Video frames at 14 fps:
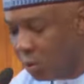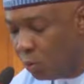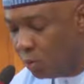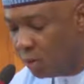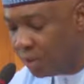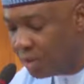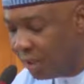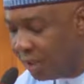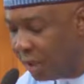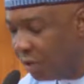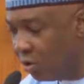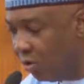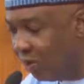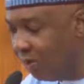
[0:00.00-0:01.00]
Will the
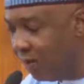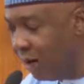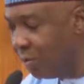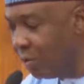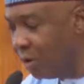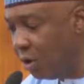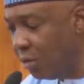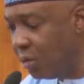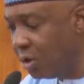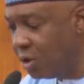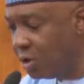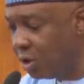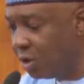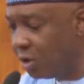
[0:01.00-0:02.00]
Senate confirm the
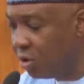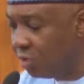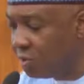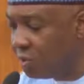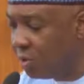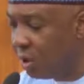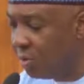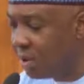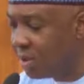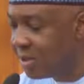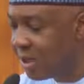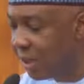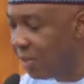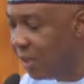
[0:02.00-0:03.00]
nomination of Suleiman
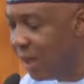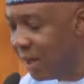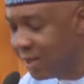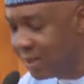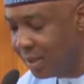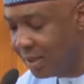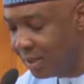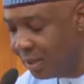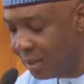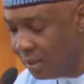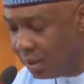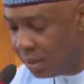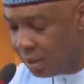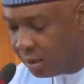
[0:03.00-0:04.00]
Zama Hassan
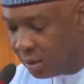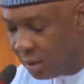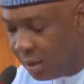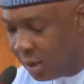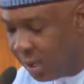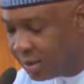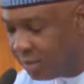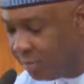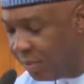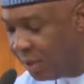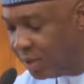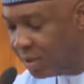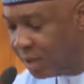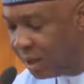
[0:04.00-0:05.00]
as a
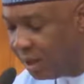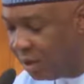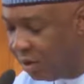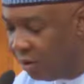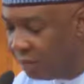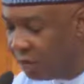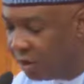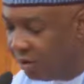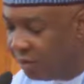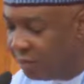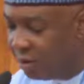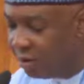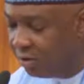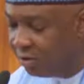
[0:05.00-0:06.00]
Minister of the
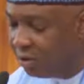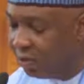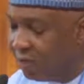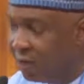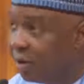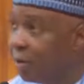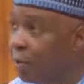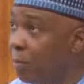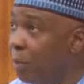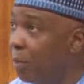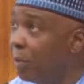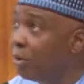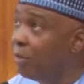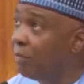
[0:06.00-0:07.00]
Government of the Federal
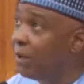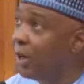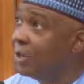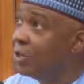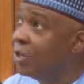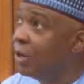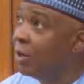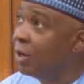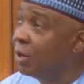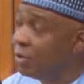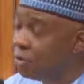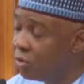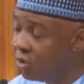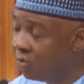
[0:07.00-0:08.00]
Republic of Nigeria?
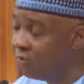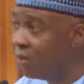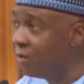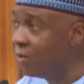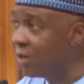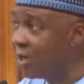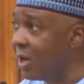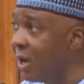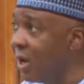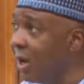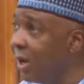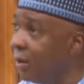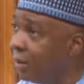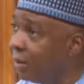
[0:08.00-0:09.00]
Those in favor say
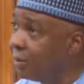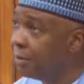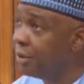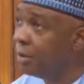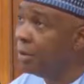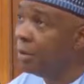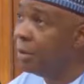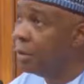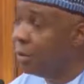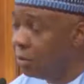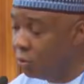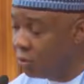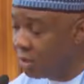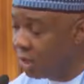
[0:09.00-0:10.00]
aye.
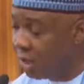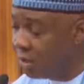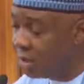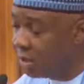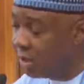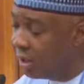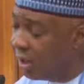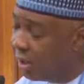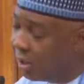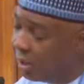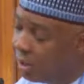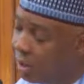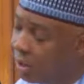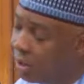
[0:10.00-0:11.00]
Those against say
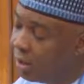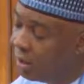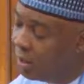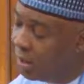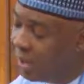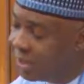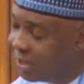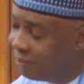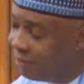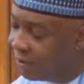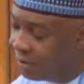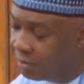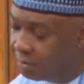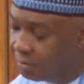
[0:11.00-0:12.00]
nay. The ayes have
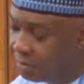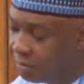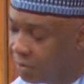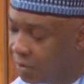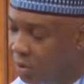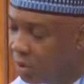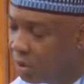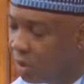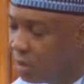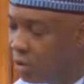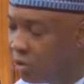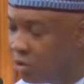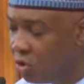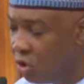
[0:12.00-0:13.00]
it.
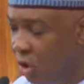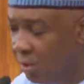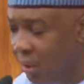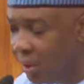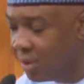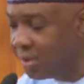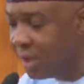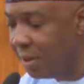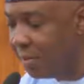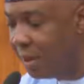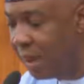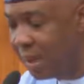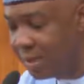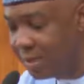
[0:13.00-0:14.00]
Suleiman
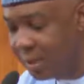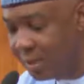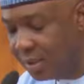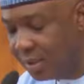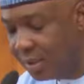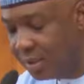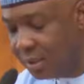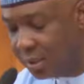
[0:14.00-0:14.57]
Zama Hassan